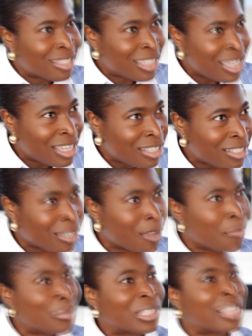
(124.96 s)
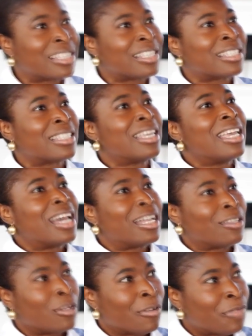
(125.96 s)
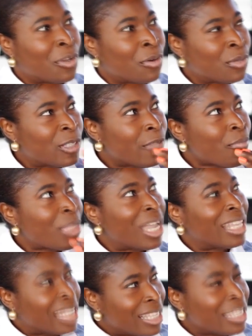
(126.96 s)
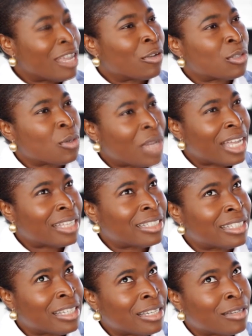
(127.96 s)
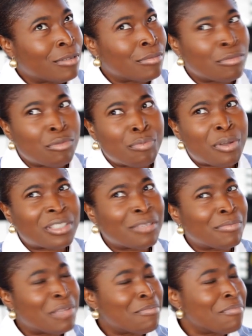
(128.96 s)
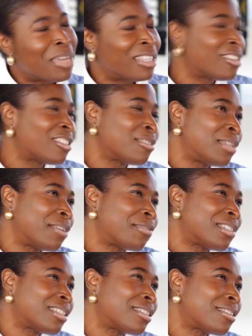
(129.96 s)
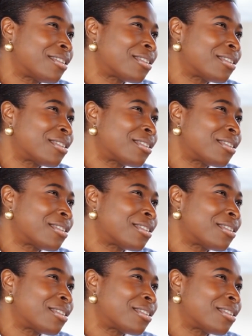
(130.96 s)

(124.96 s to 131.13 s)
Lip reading: the skills, the competencies, and all of those. And then they also had possibly mentorship deficits